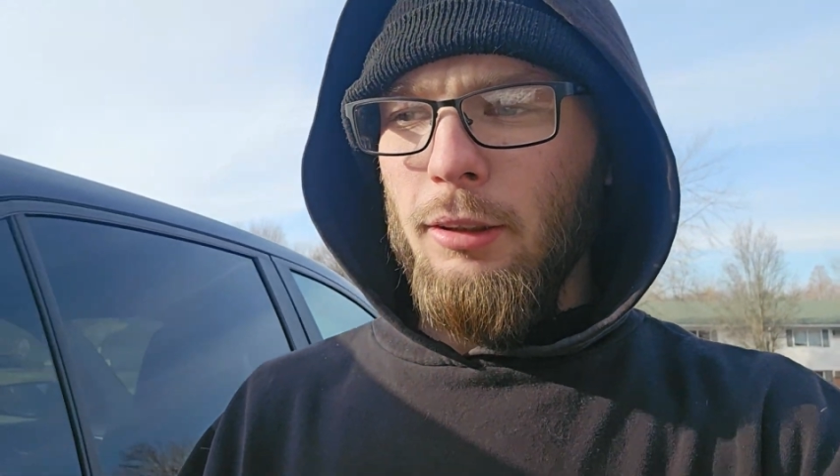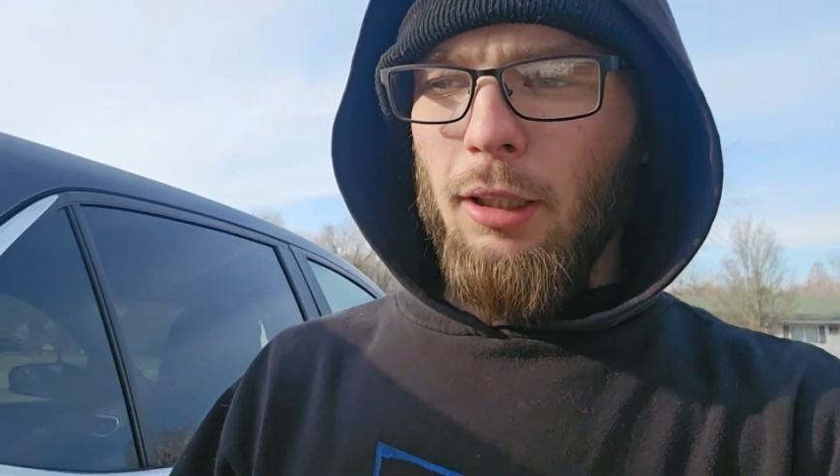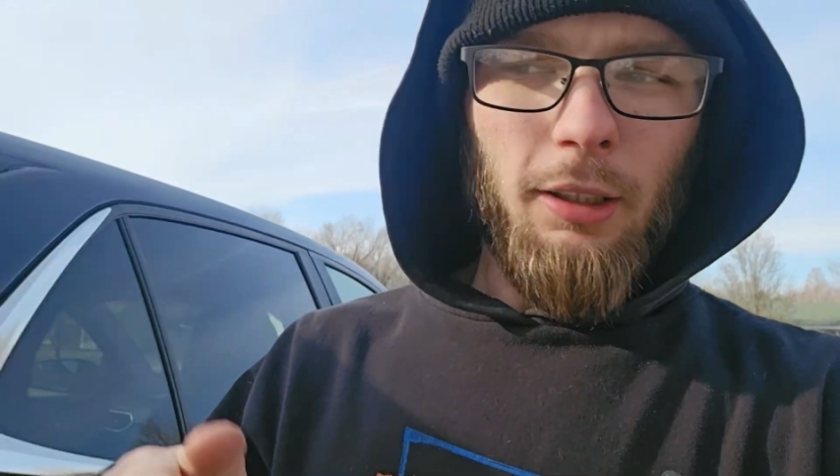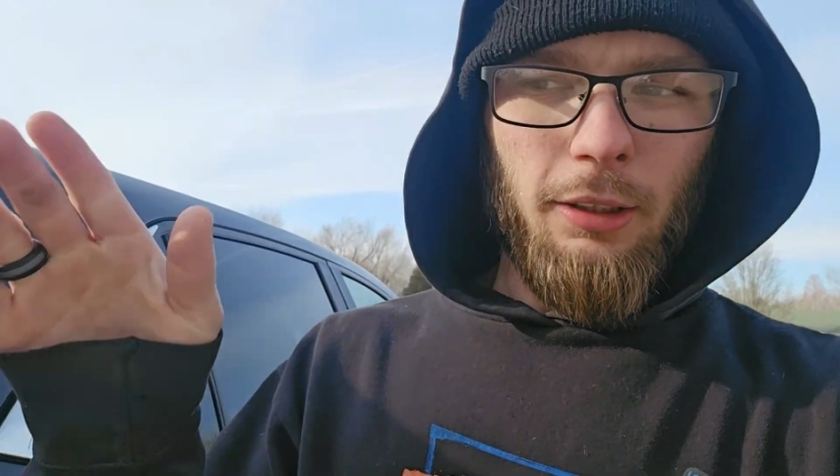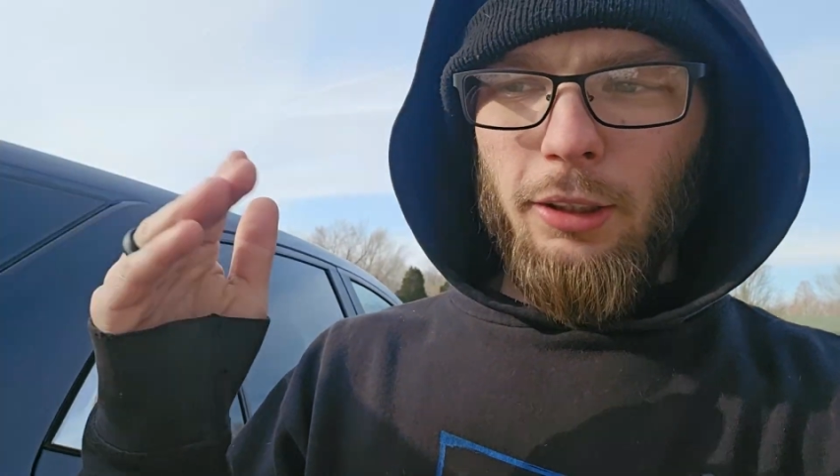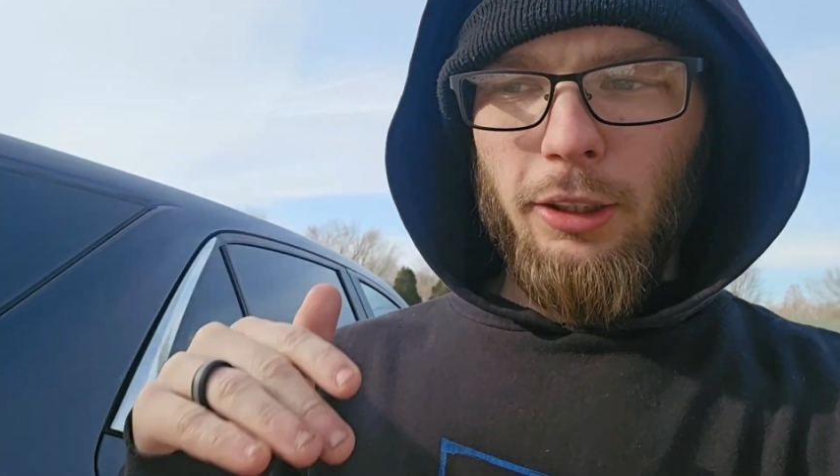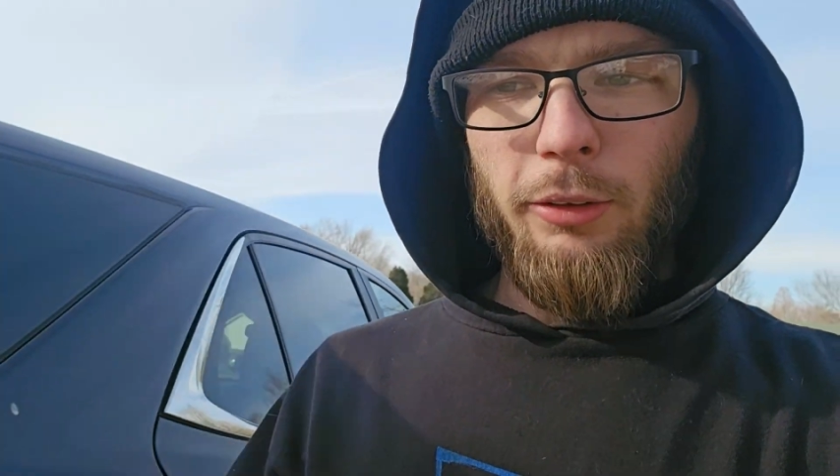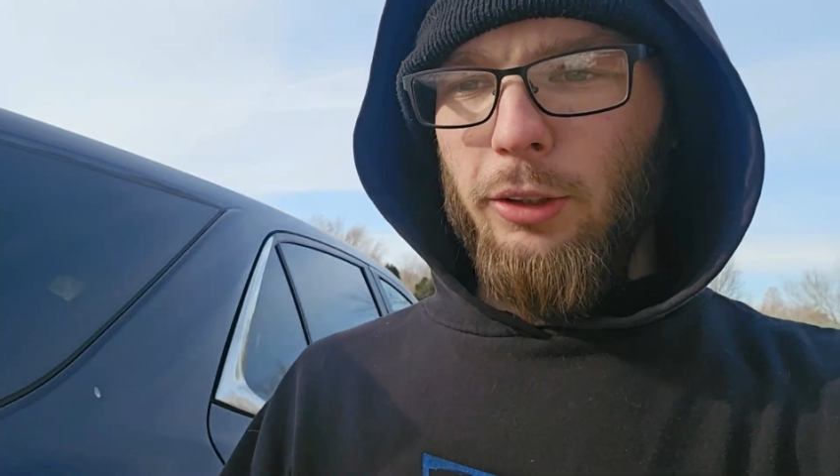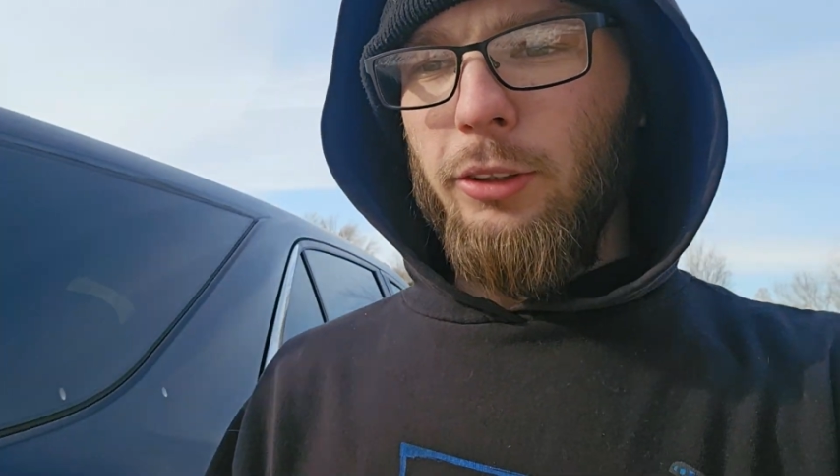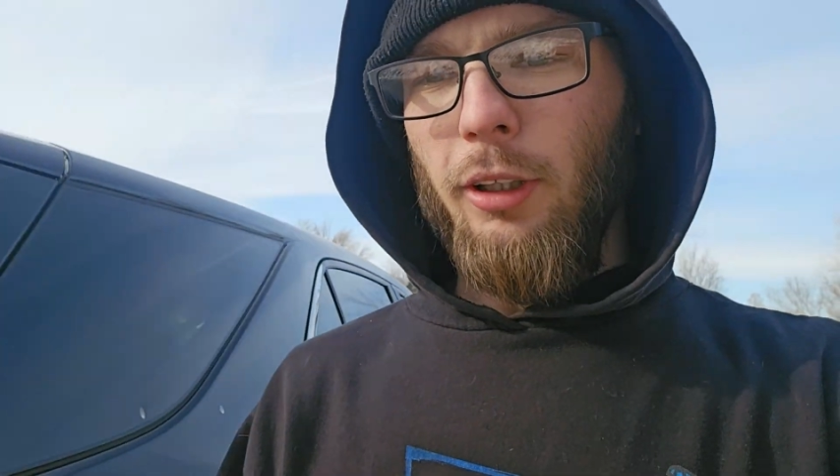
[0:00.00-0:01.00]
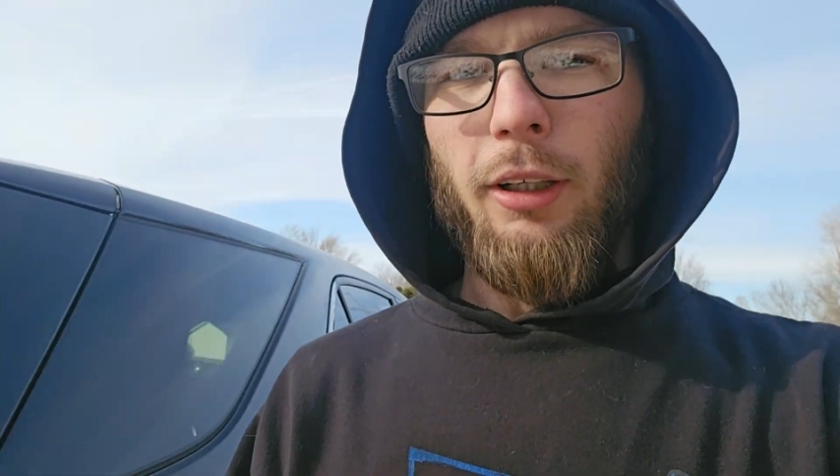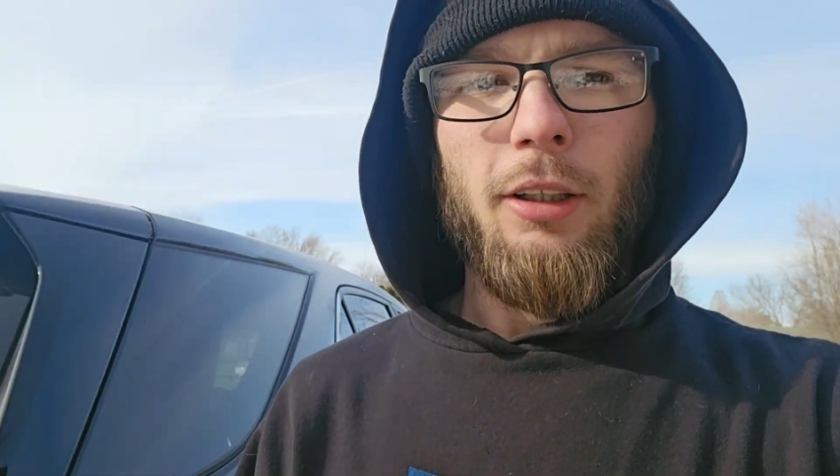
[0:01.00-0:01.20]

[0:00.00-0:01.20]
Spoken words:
nothing to do with the truck.